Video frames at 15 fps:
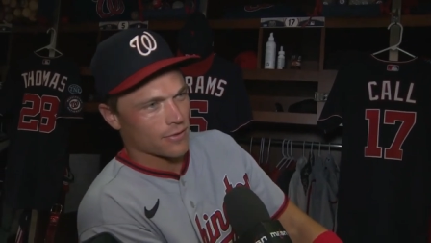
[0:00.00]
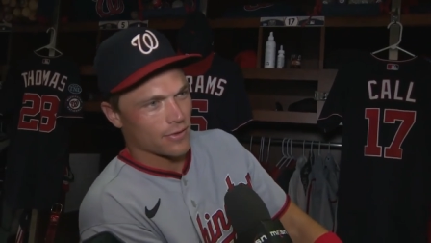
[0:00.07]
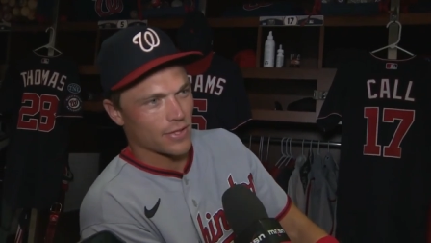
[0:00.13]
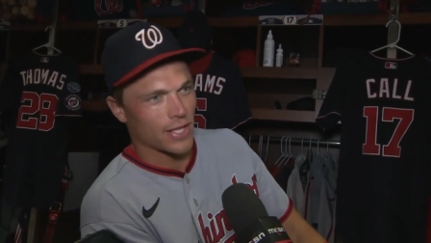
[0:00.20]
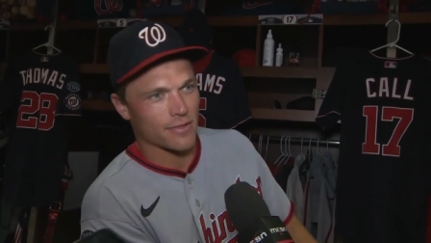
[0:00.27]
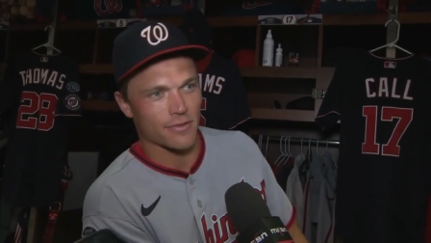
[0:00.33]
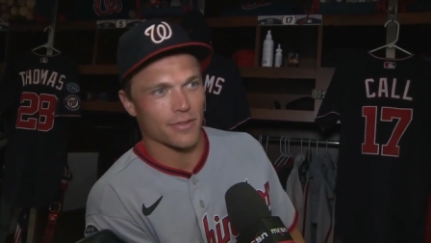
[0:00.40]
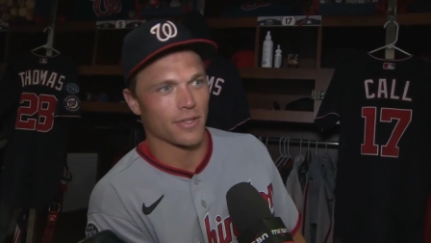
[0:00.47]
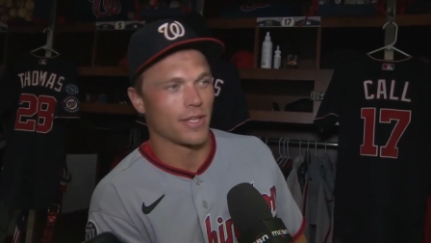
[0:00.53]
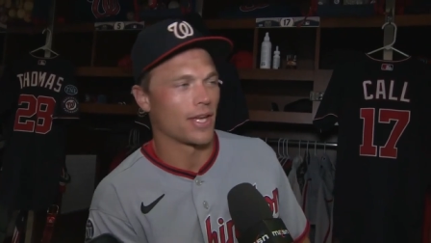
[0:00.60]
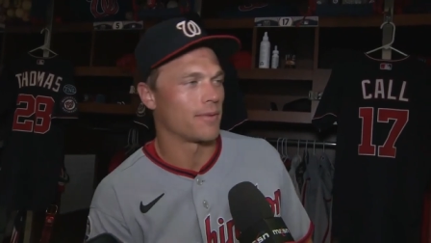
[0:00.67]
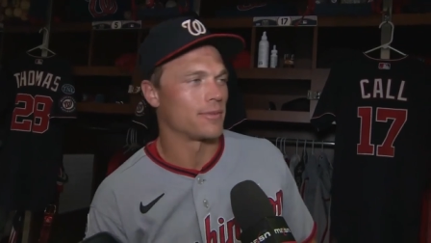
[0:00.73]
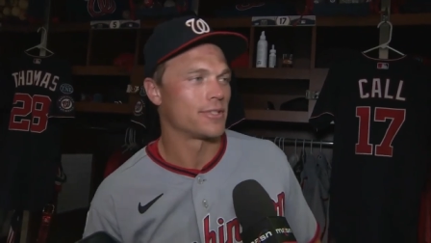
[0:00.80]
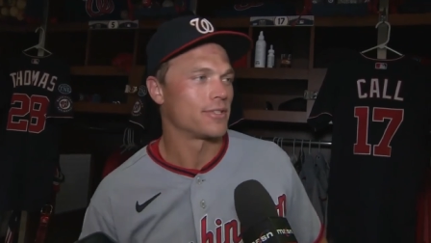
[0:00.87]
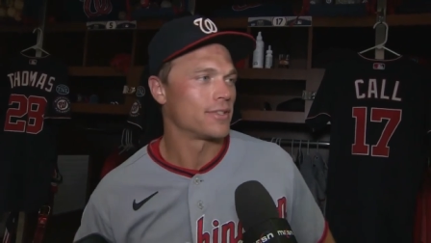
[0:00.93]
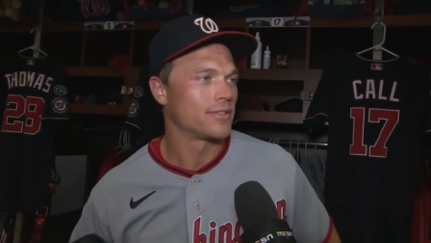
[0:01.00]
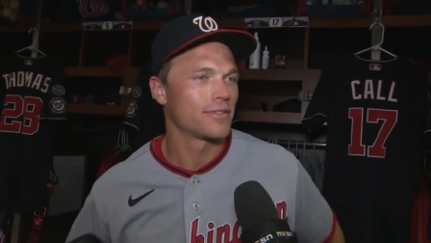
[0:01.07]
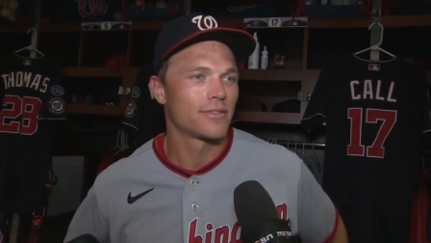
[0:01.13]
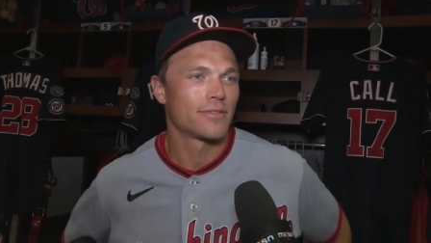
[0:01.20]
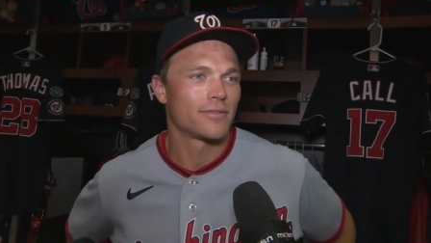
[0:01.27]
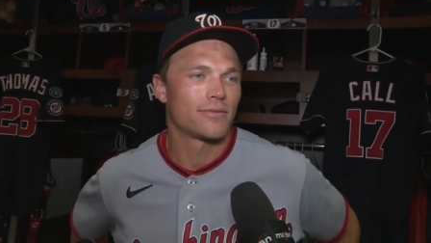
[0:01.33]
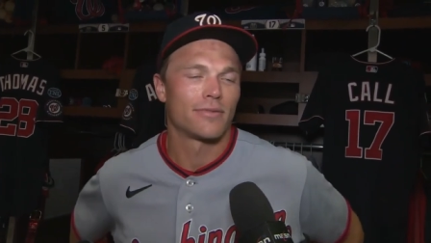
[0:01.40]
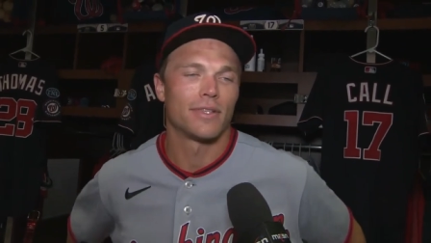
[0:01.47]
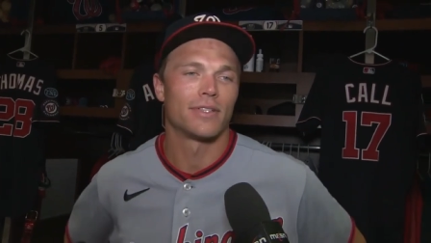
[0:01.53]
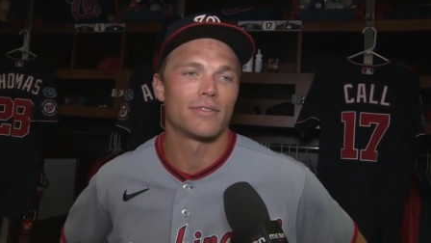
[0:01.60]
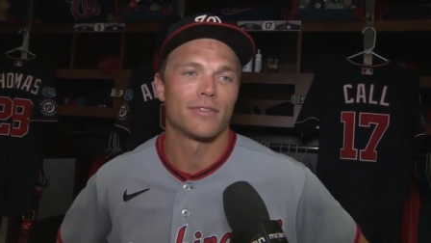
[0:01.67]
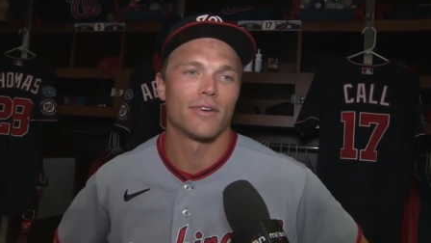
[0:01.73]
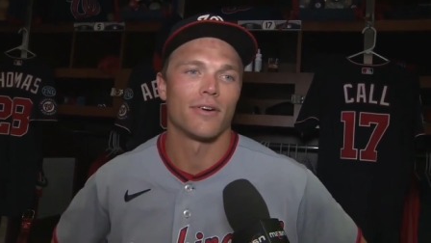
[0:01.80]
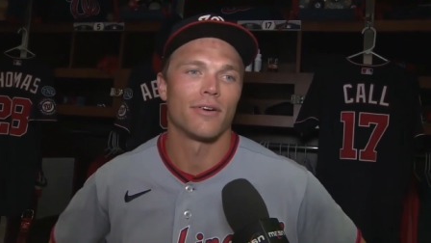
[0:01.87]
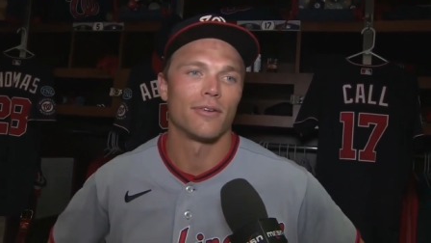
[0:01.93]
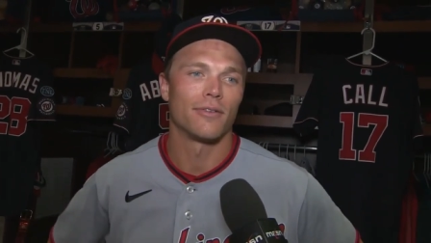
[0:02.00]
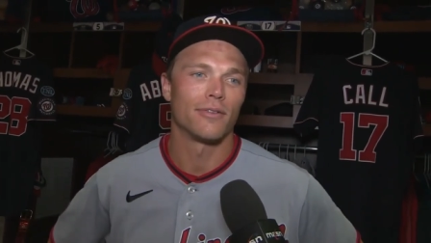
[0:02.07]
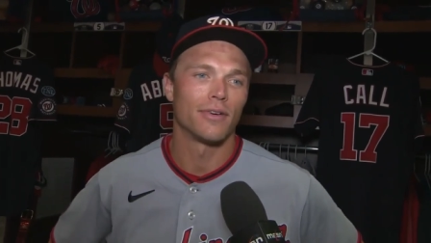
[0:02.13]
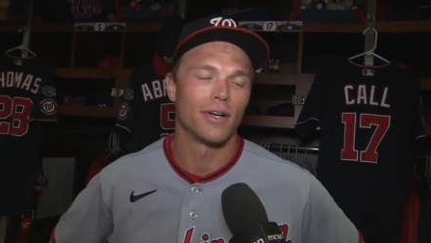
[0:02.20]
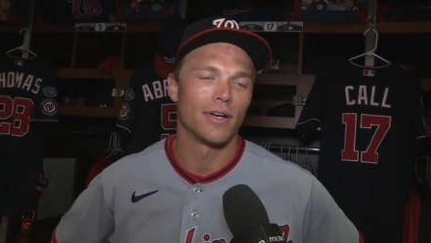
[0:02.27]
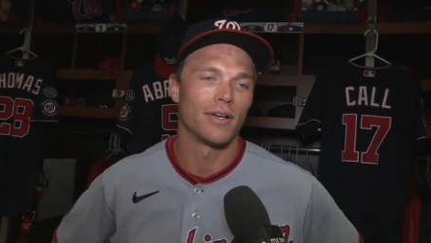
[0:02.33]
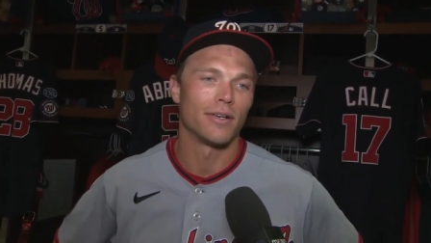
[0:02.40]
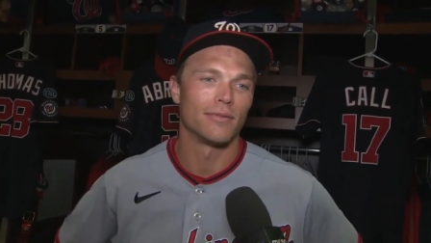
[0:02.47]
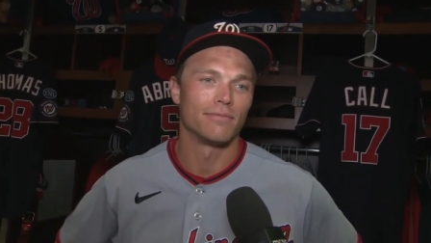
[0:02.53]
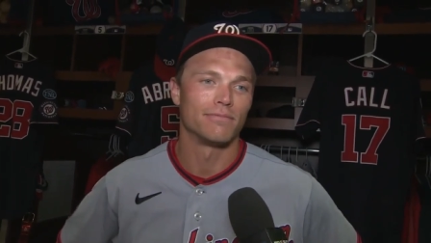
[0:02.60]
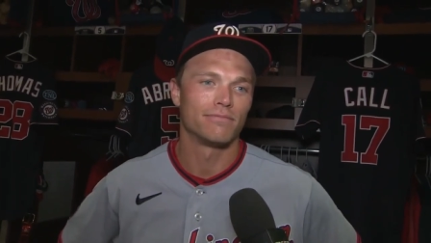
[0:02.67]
That's where the damage is, and so. Um,